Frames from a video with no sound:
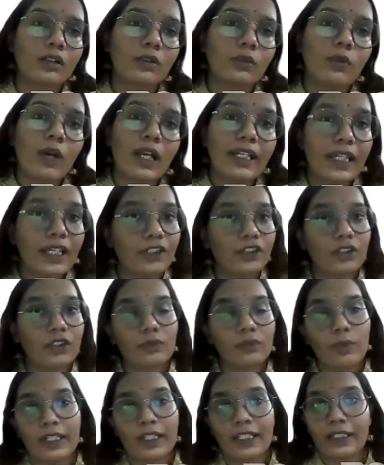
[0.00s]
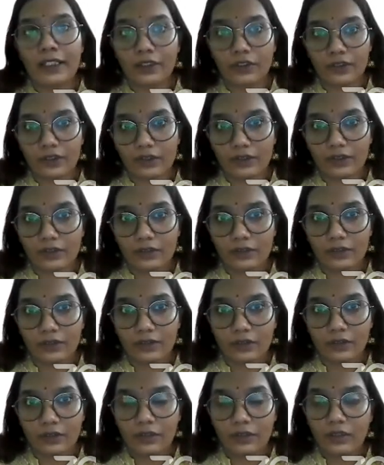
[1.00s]
one nation, one elections.
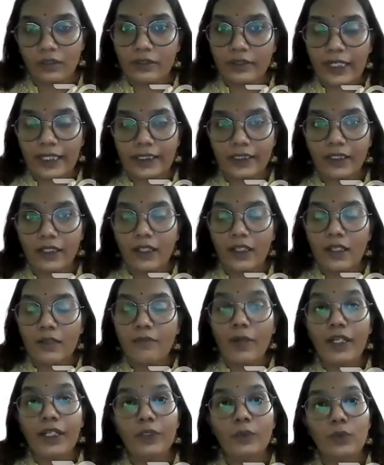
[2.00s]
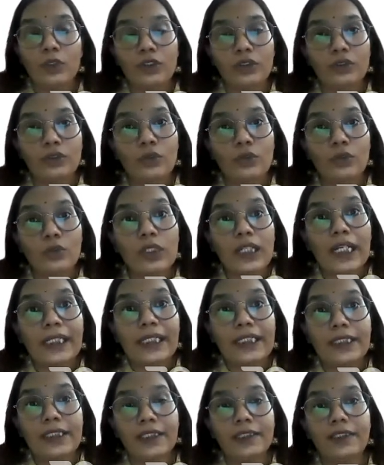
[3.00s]
Right. But it was through
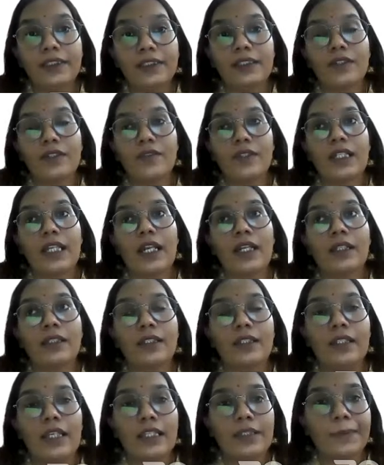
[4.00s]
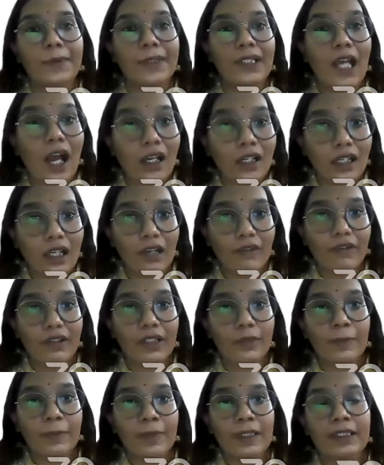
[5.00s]
1967, and there has been hung
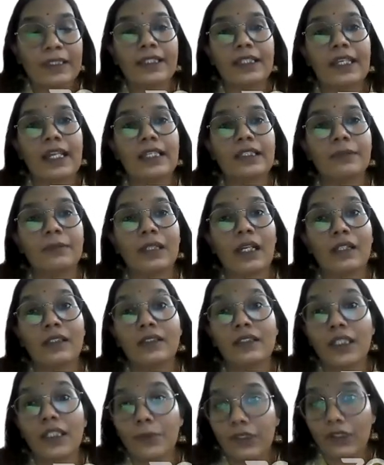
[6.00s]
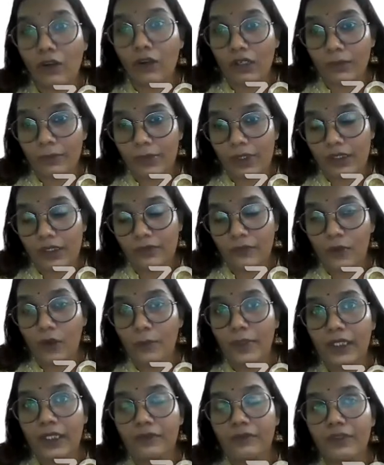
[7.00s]
governments, there has been unstable governments
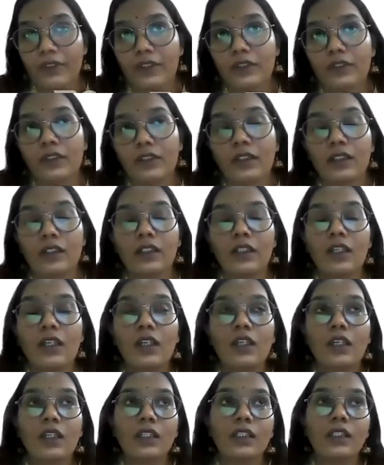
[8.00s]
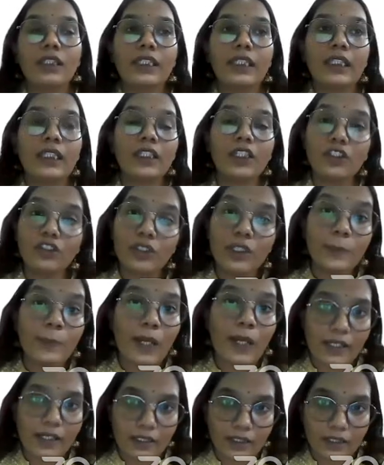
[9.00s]
forming with the regional
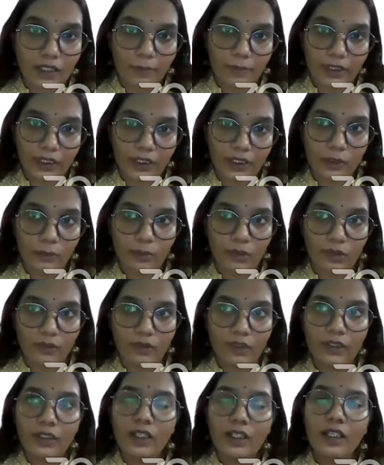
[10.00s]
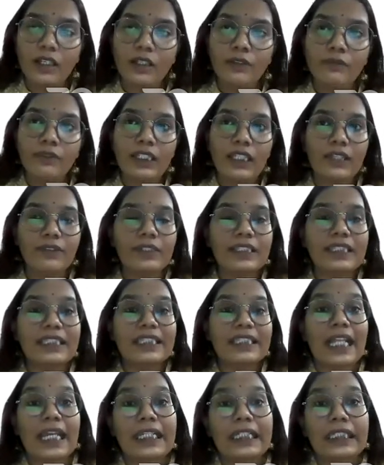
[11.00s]
parties coming into power. We have
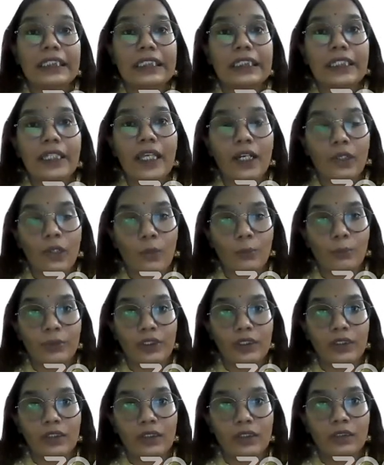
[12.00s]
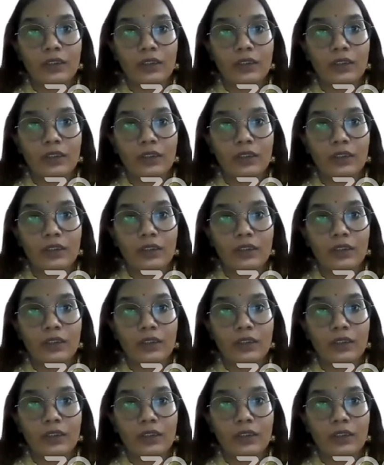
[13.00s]
slightly adopted,